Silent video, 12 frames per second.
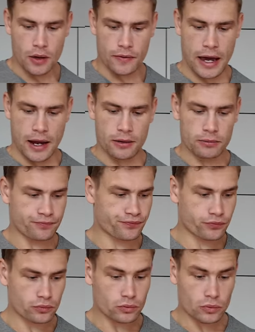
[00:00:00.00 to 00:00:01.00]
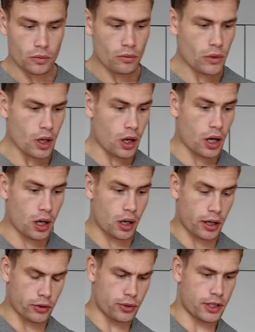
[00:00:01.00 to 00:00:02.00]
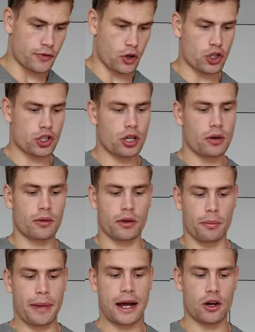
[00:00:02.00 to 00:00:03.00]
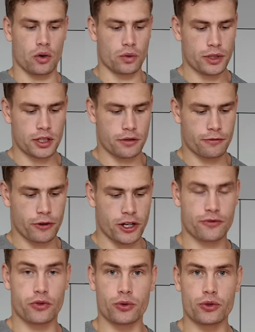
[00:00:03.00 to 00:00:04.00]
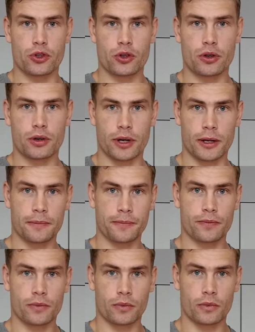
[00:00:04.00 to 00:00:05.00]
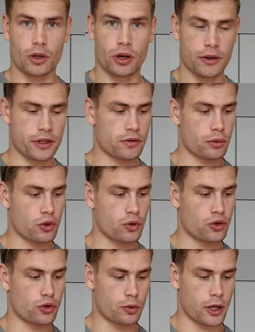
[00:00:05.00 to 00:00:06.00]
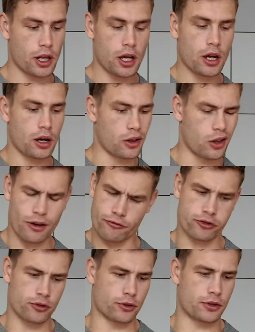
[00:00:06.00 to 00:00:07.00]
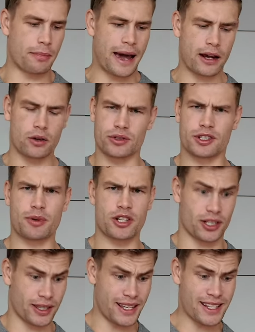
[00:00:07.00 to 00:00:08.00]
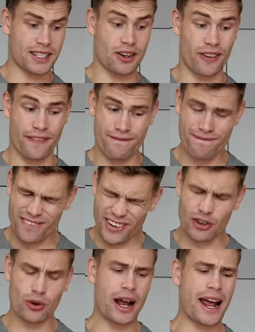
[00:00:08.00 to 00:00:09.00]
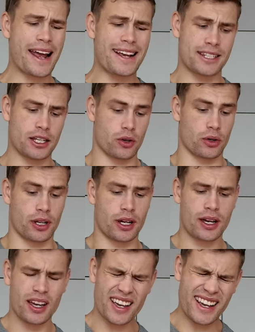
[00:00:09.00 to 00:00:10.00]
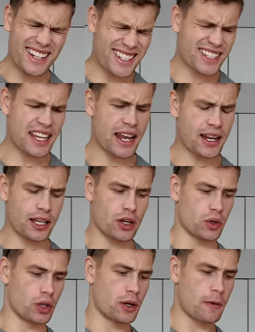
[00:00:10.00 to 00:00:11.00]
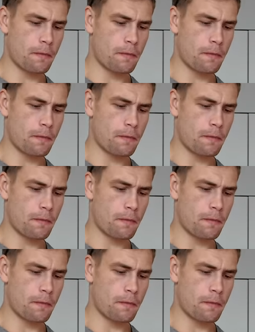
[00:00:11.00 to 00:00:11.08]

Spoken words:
Then, I'll do this first. Mango, this is fresh fruit, right? Got this from the grocery as well. Love fruit, mangoes especially. These are crazy good, insanely good.